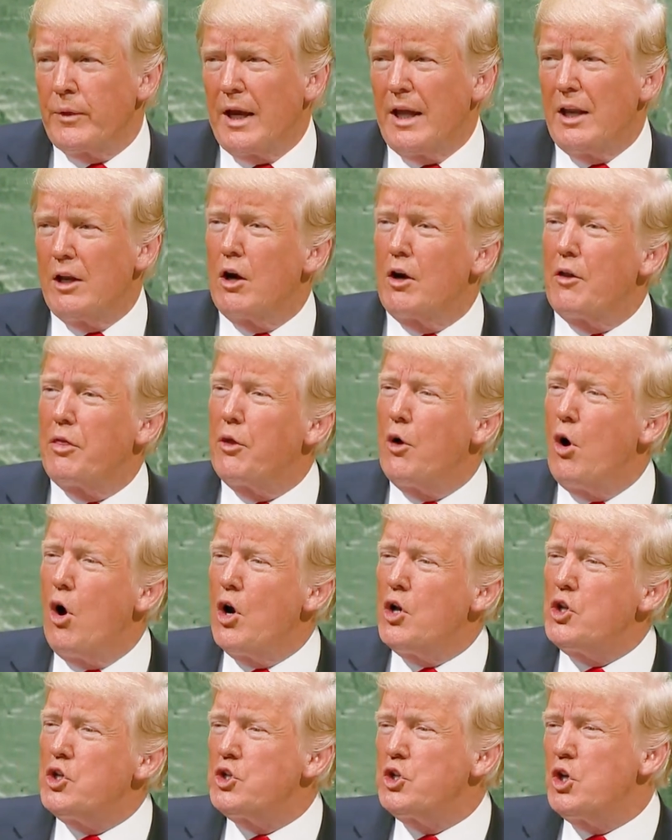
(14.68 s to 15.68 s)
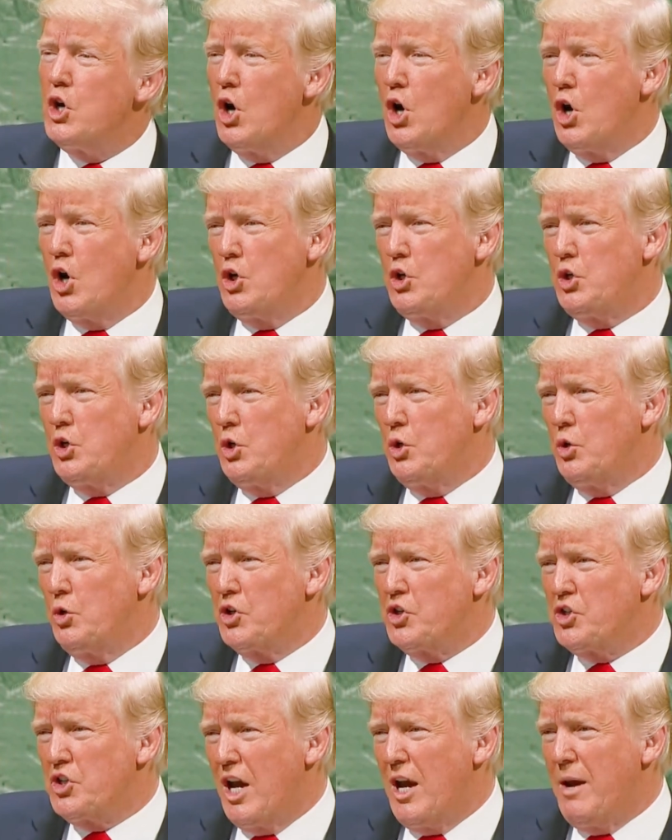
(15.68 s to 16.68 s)
And our thoughts turn to
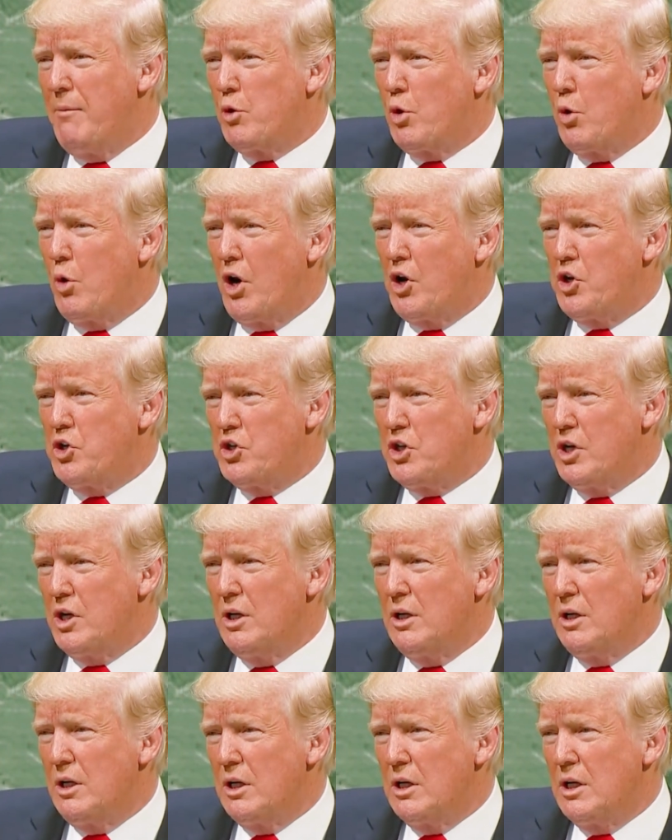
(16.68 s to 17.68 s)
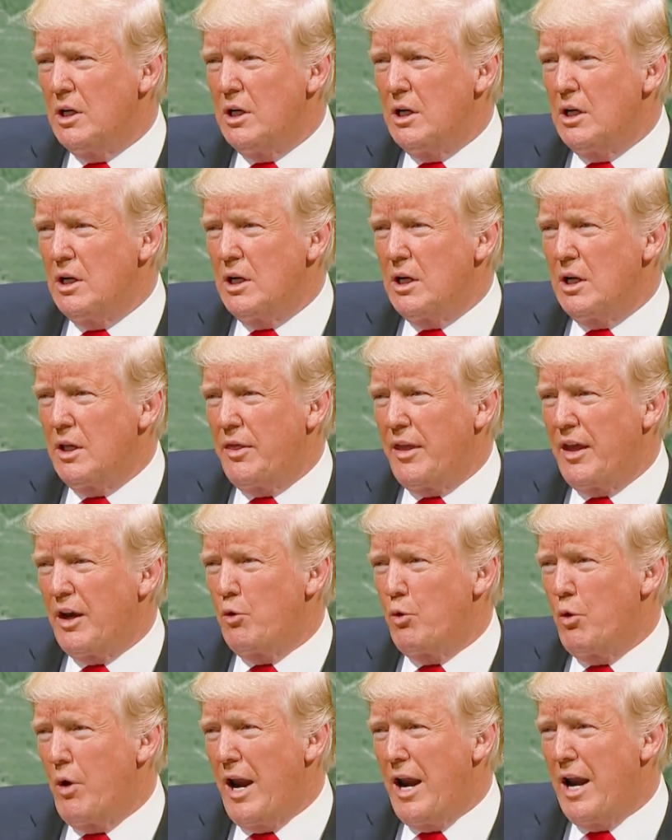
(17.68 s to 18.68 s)
the same question that
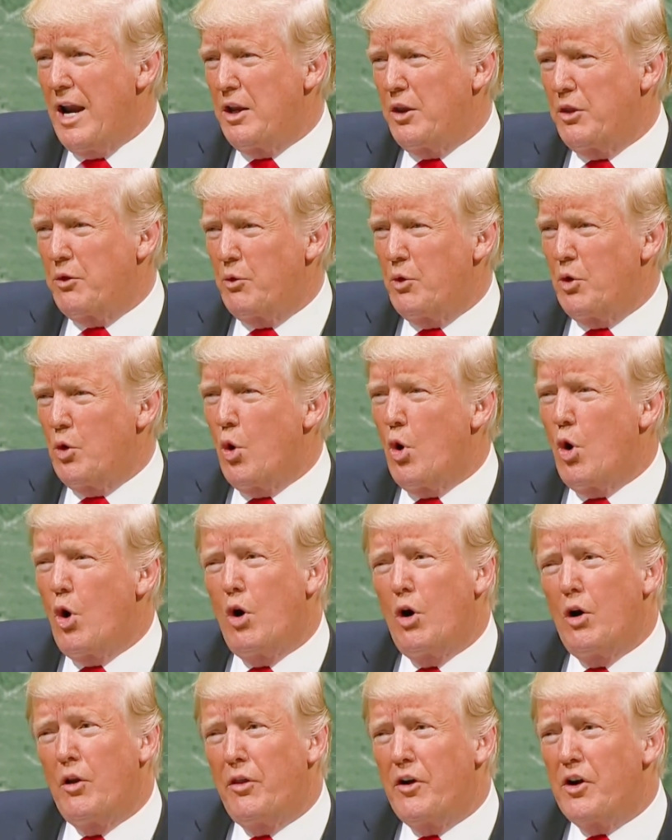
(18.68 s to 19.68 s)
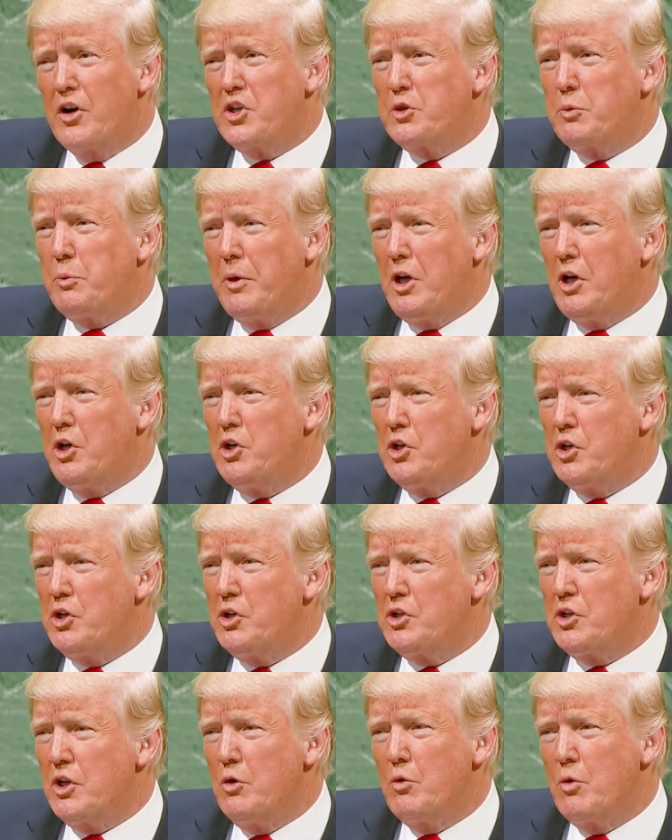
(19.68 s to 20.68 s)
ran through all their
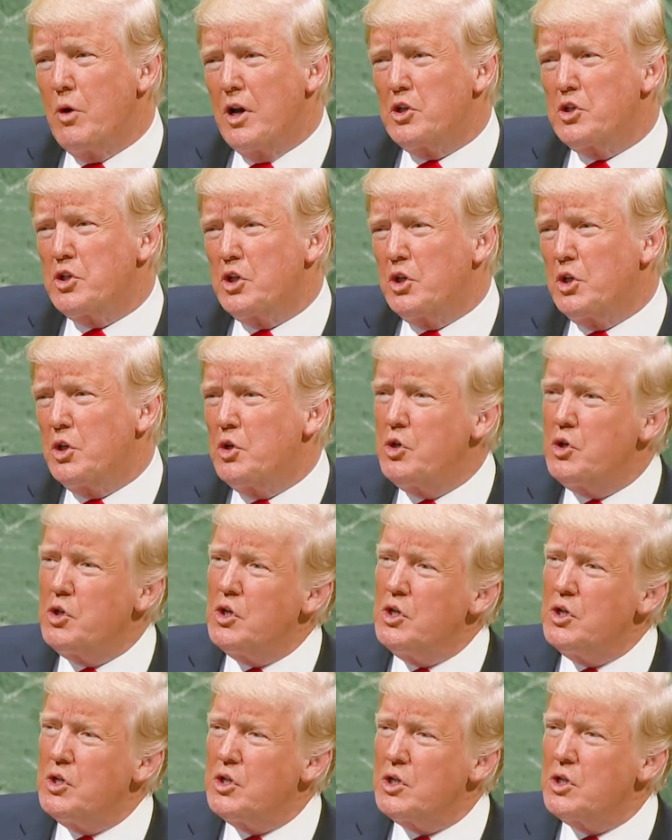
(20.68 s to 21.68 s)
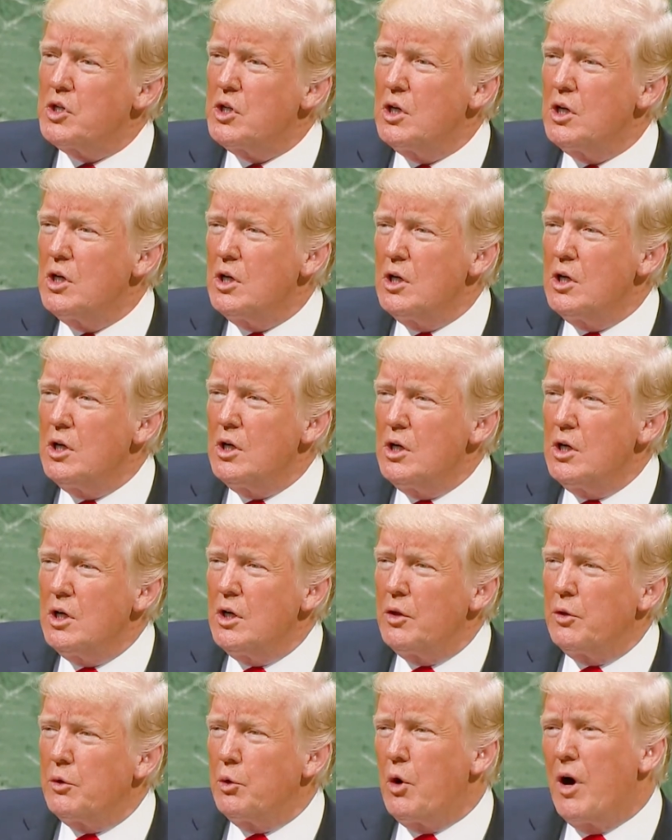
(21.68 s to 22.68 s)
speeches and resolutions,
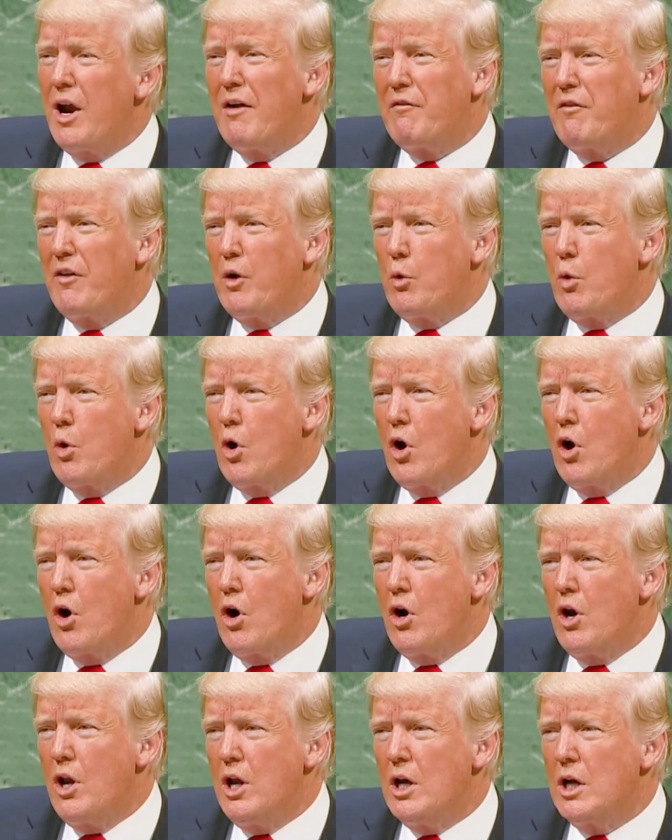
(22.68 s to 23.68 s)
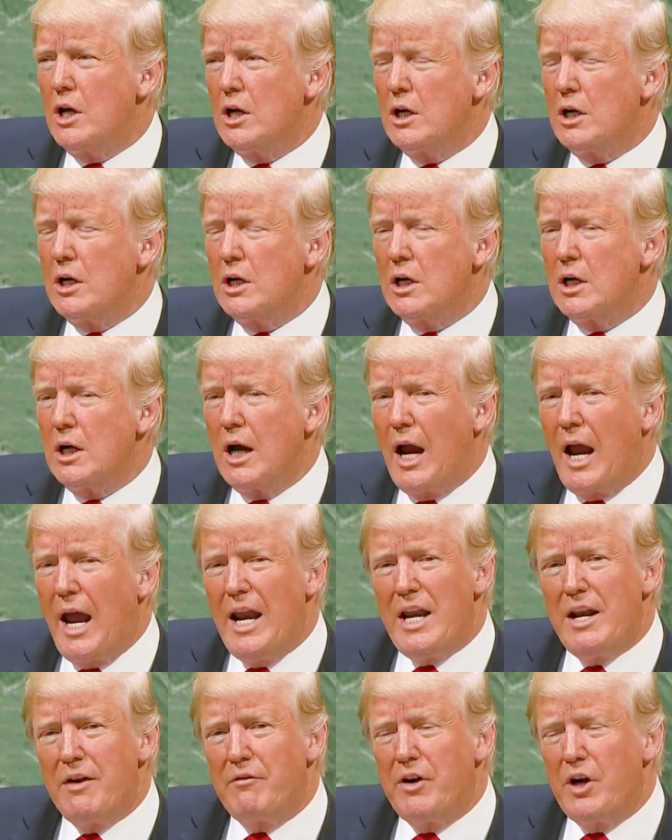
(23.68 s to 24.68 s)
through every word
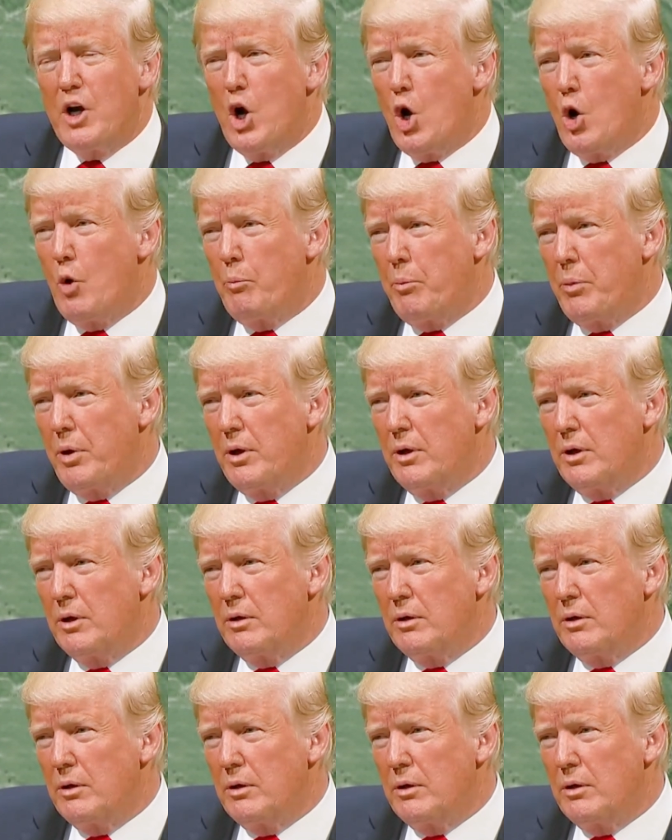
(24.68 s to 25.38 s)
and every hope.